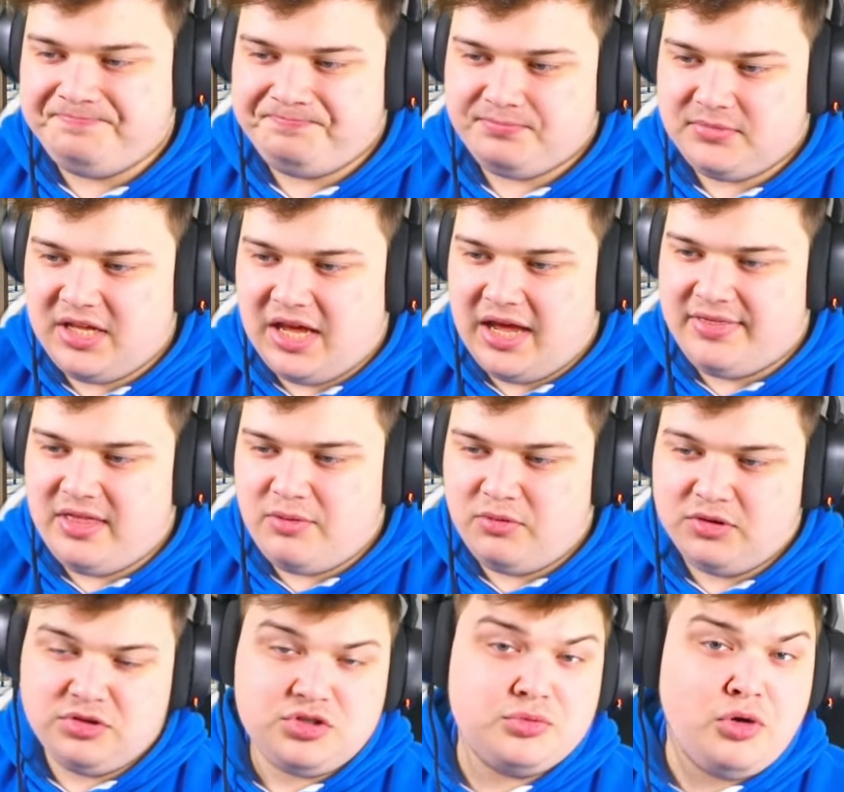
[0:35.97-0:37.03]
yeah, and then we'll
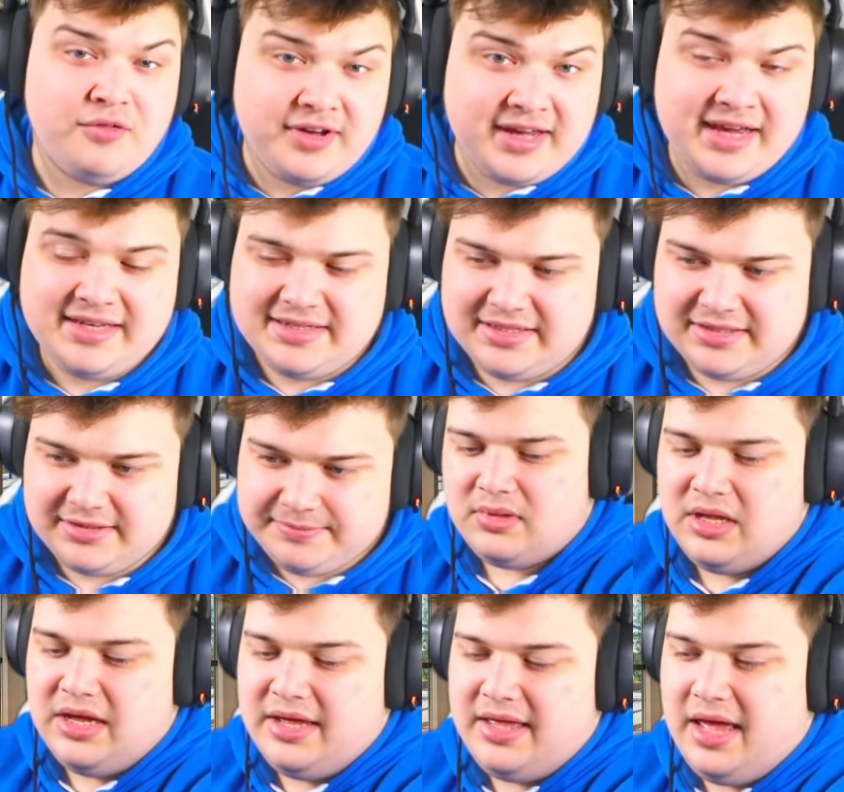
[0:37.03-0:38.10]
do some other cases.
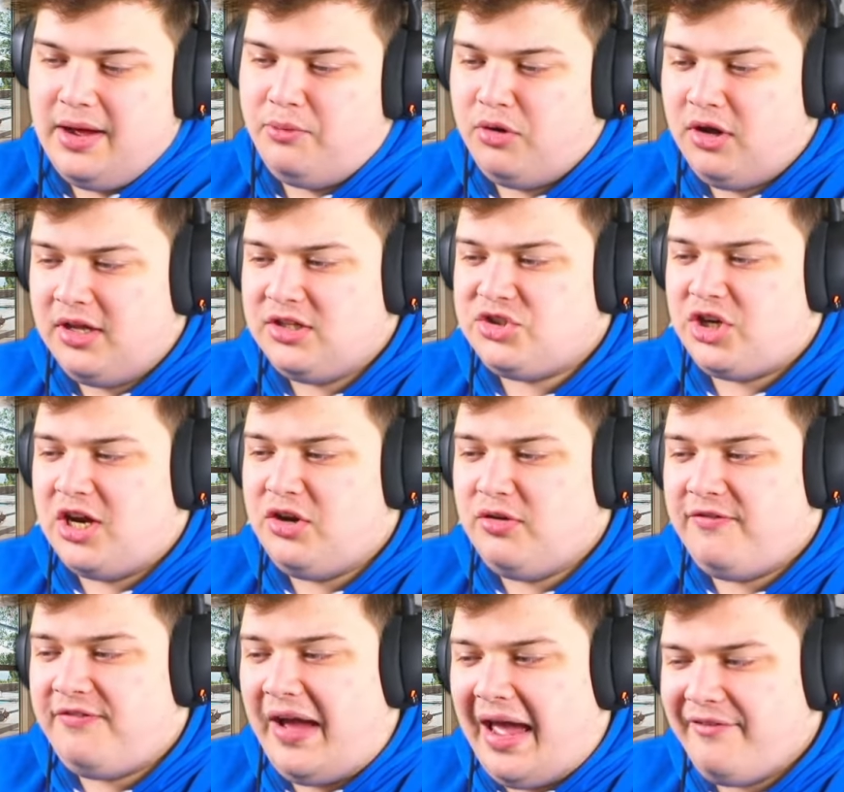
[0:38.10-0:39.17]
Uh, yeah, we're gonna try and do
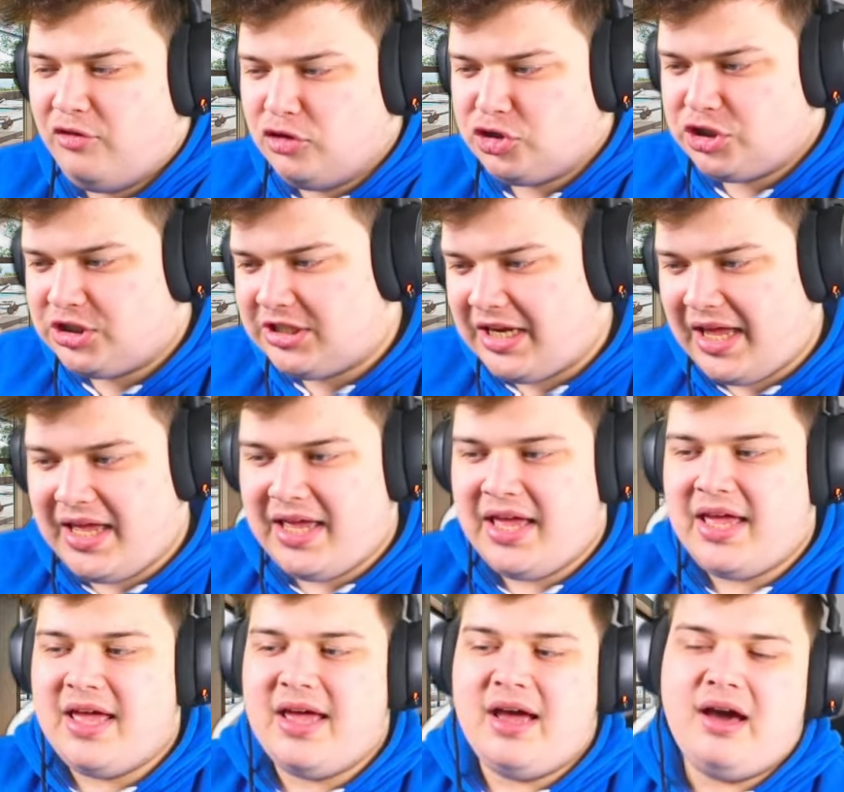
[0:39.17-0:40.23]
500 today
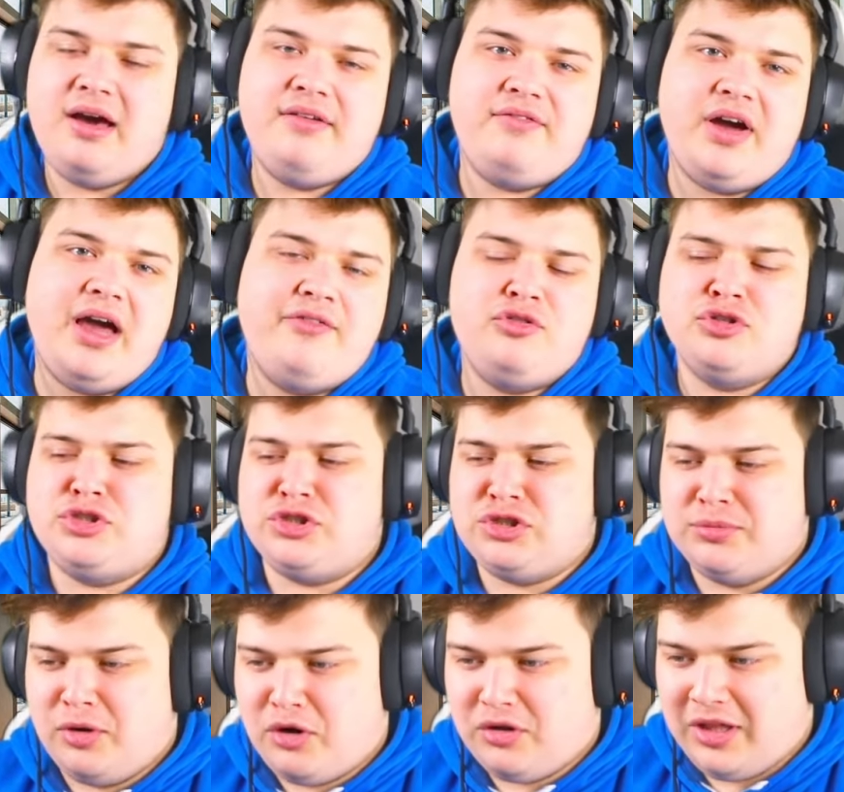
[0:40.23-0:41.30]
and 500
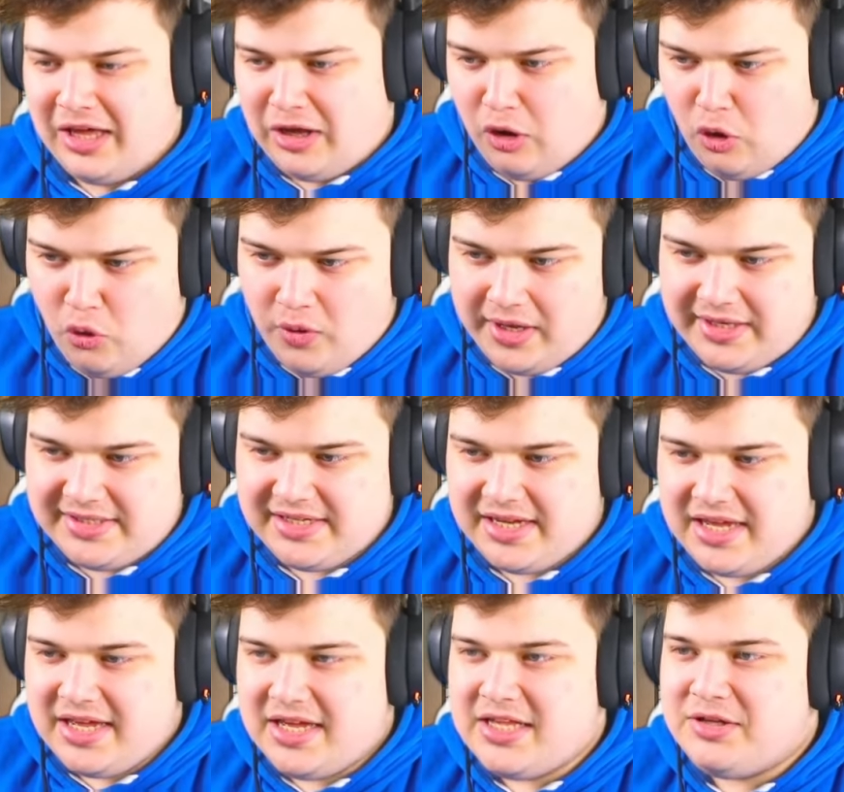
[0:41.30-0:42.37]
tomorrow, like always.
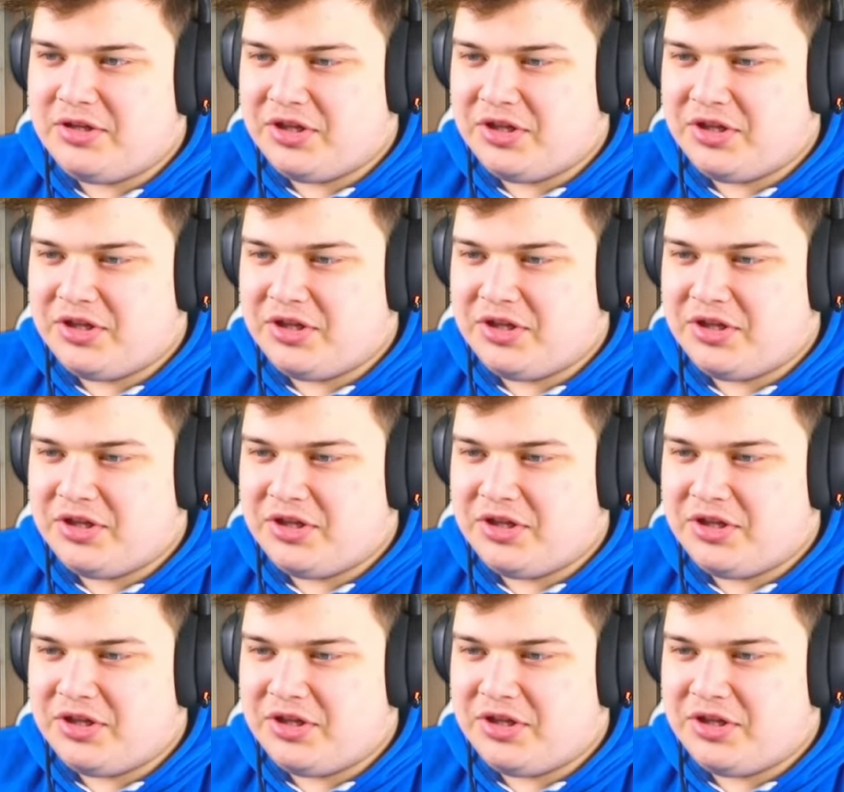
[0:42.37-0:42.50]
Bit